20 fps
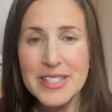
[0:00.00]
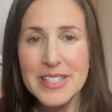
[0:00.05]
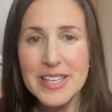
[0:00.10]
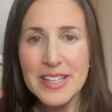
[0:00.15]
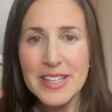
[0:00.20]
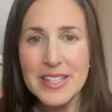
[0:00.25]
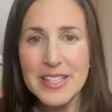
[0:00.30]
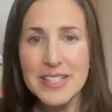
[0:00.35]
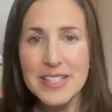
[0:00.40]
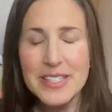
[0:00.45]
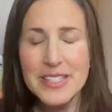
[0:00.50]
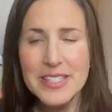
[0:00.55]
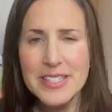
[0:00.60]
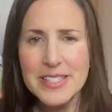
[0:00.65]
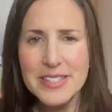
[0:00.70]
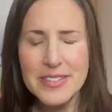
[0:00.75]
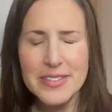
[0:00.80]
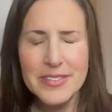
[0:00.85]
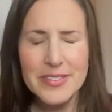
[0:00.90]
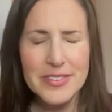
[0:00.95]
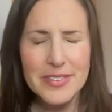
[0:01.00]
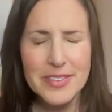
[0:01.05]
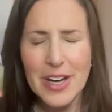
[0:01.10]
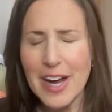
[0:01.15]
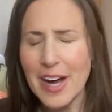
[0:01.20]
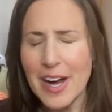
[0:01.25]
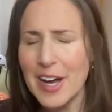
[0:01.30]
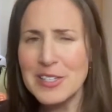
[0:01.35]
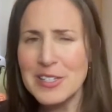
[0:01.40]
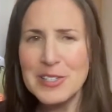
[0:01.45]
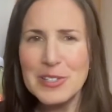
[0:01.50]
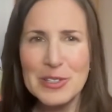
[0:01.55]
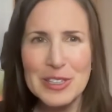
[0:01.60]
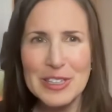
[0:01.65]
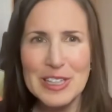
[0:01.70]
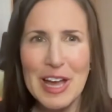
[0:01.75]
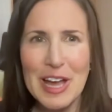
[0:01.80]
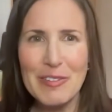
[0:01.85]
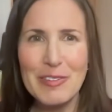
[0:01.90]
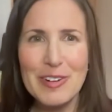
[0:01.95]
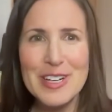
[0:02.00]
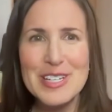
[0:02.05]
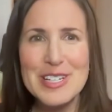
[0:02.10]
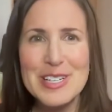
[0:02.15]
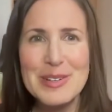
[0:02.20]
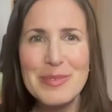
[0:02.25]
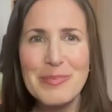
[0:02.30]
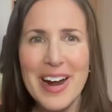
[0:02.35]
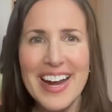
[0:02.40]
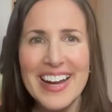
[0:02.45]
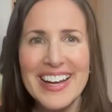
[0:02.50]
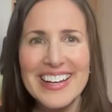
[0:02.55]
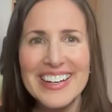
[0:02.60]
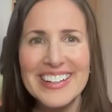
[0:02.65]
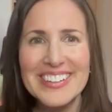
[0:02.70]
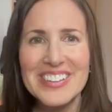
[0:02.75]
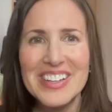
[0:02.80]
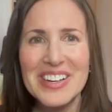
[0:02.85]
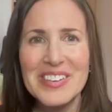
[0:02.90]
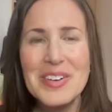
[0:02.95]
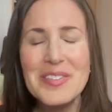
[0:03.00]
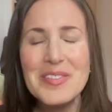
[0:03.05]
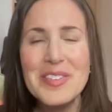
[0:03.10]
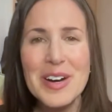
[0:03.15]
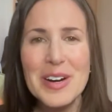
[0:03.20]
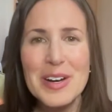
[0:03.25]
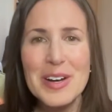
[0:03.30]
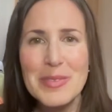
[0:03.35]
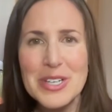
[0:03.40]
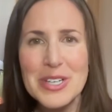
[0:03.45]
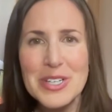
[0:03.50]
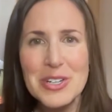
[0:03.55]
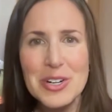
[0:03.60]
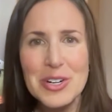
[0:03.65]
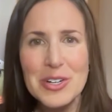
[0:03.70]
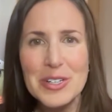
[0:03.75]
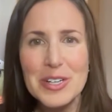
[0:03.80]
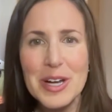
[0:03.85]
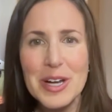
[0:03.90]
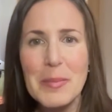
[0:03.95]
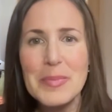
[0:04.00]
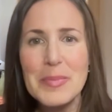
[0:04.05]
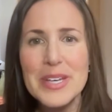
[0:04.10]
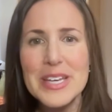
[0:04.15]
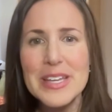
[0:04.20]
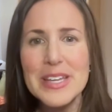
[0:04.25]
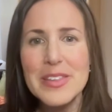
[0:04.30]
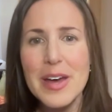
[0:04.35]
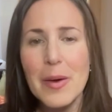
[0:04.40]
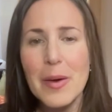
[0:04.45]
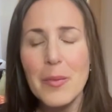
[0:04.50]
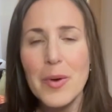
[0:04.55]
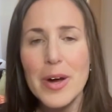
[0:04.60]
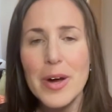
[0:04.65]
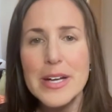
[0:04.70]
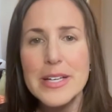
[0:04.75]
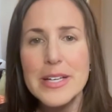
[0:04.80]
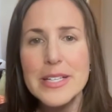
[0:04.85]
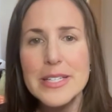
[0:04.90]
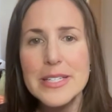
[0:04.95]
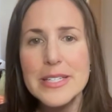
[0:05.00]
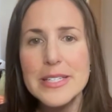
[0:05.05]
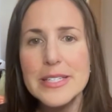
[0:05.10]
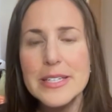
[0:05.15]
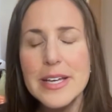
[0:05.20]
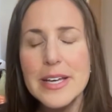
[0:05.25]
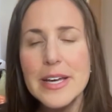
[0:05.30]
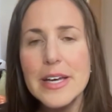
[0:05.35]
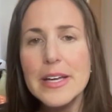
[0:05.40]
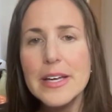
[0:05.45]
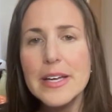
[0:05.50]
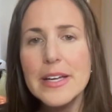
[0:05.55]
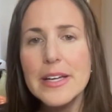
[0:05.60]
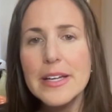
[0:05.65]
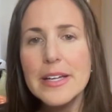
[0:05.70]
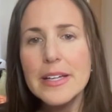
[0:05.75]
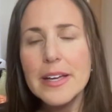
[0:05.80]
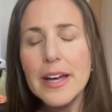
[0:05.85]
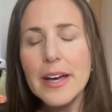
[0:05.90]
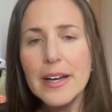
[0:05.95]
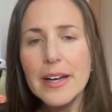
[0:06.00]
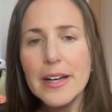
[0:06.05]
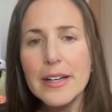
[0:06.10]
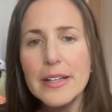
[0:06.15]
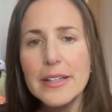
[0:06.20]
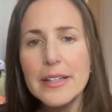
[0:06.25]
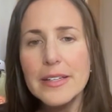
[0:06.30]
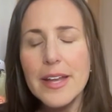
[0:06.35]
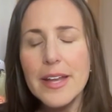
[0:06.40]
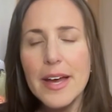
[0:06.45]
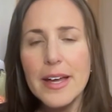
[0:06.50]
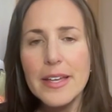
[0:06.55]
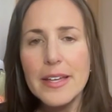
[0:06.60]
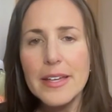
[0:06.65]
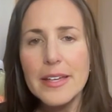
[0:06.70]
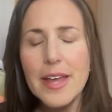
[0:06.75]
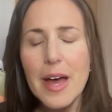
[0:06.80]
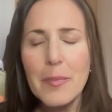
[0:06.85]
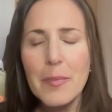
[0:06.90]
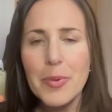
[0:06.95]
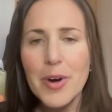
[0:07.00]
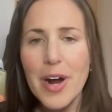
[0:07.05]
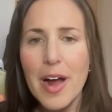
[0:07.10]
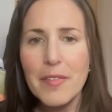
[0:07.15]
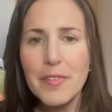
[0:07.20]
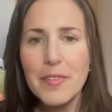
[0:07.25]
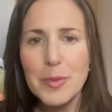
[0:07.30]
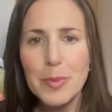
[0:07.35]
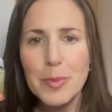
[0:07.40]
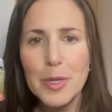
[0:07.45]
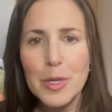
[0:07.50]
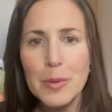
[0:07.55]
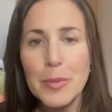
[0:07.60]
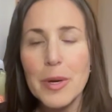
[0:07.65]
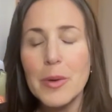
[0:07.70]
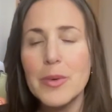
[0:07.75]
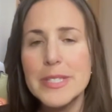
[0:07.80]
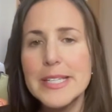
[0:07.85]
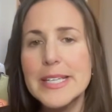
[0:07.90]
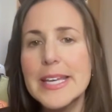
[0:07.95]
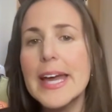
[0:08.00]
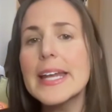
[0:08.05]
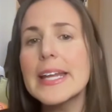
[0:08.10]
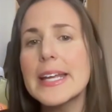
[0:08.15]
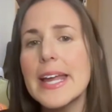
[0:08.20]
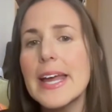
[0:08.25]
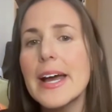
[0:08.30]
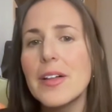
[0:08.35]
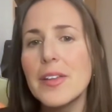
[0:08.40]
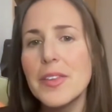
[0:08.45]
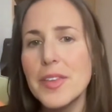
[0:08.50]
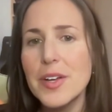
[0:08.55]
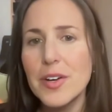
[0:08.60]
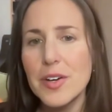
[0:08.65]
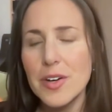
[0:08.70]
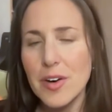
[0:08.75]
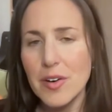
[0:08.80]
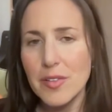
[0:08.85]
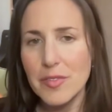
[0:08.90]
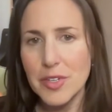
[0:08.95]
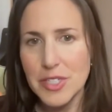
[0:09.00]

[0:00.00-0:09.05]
like this hostile leveraged buyout of a very mature company that was not profitable, but was getting healthier over